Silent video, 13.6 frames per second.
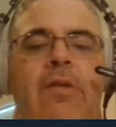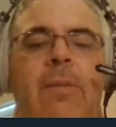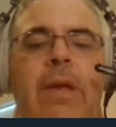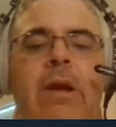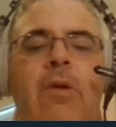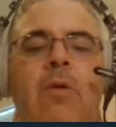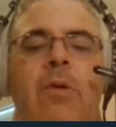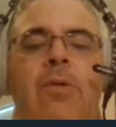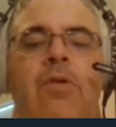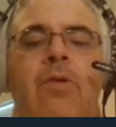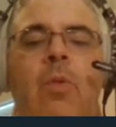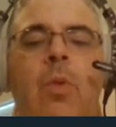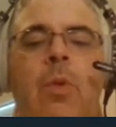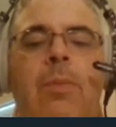from the north
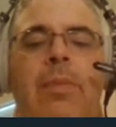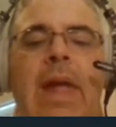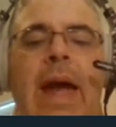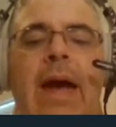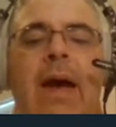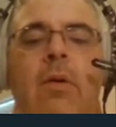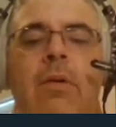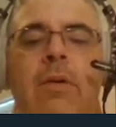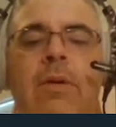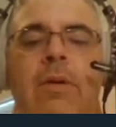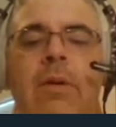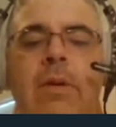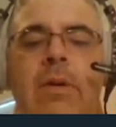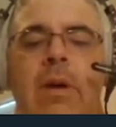swooped down
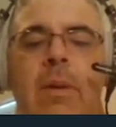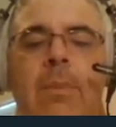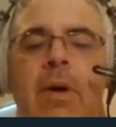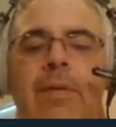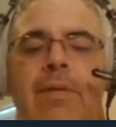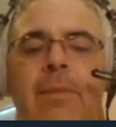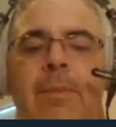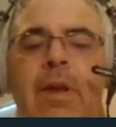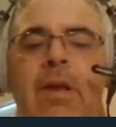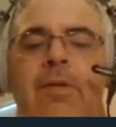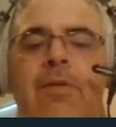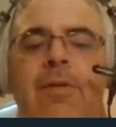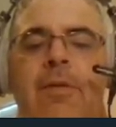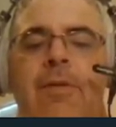upon the
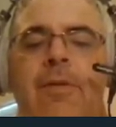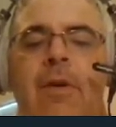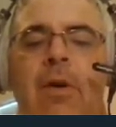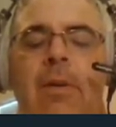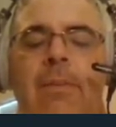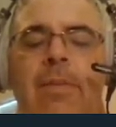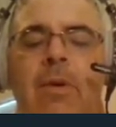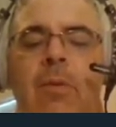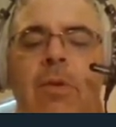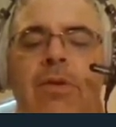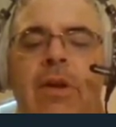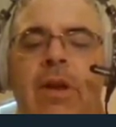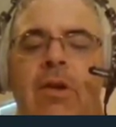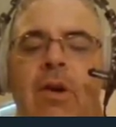peaceful farm that
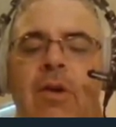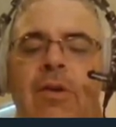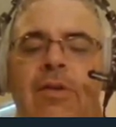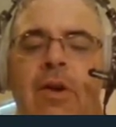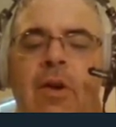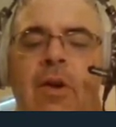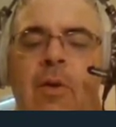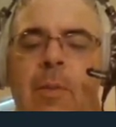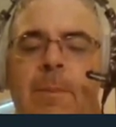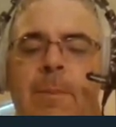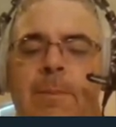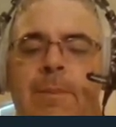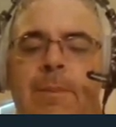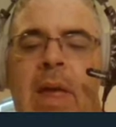was Adara's home,
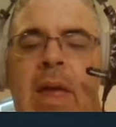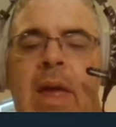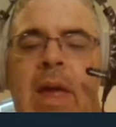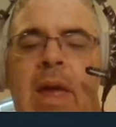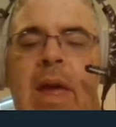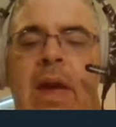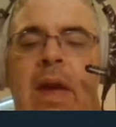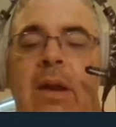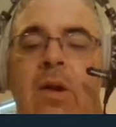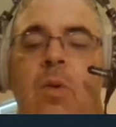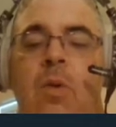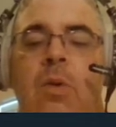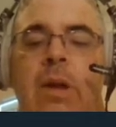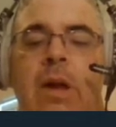and
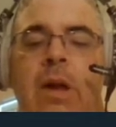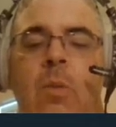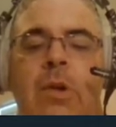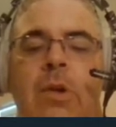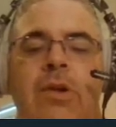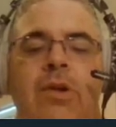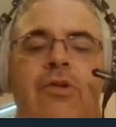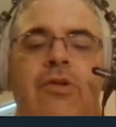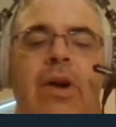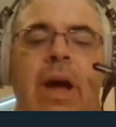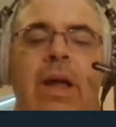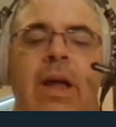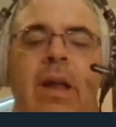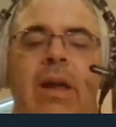only a winter
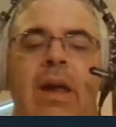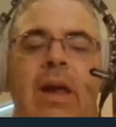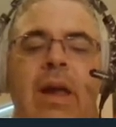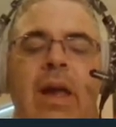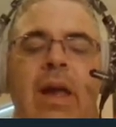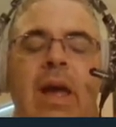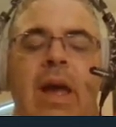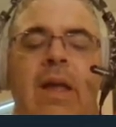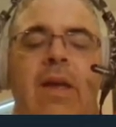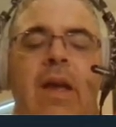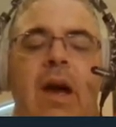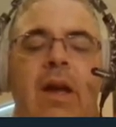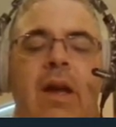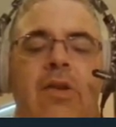child, and
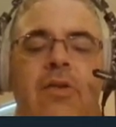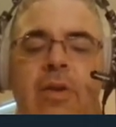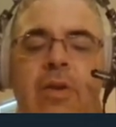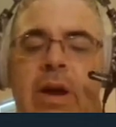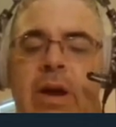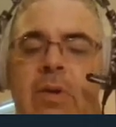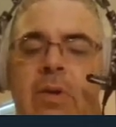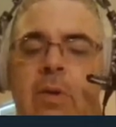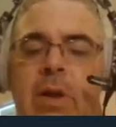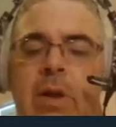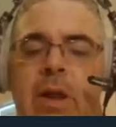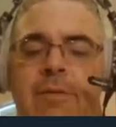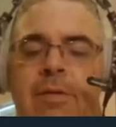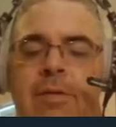the Ice Dragon who
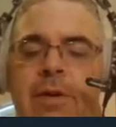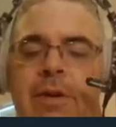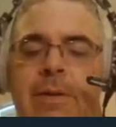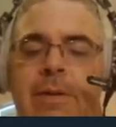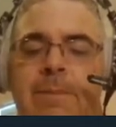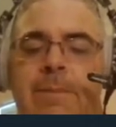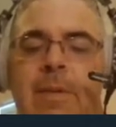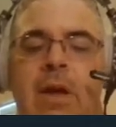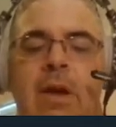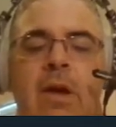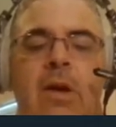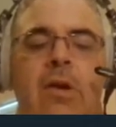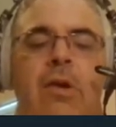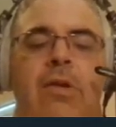loved her,
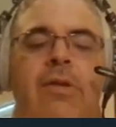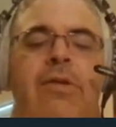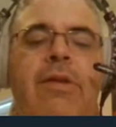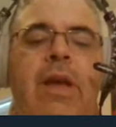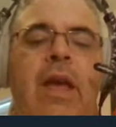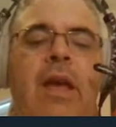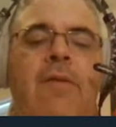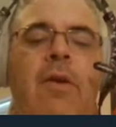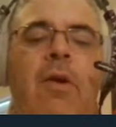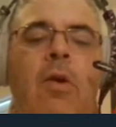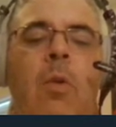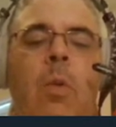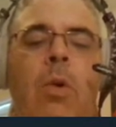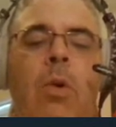could save
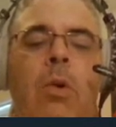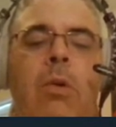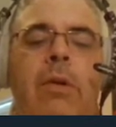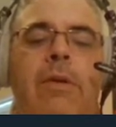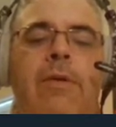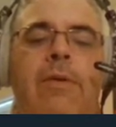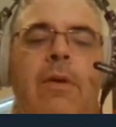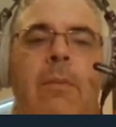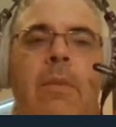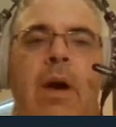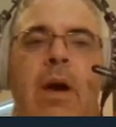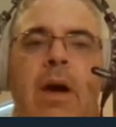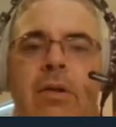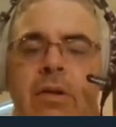her world from
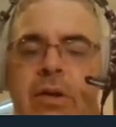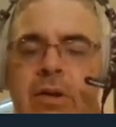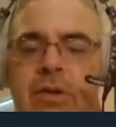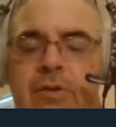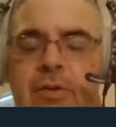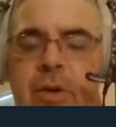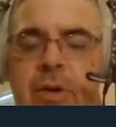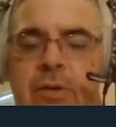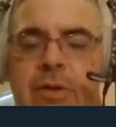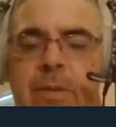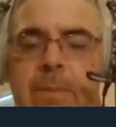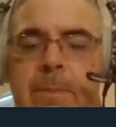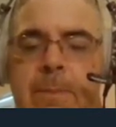utter destruction.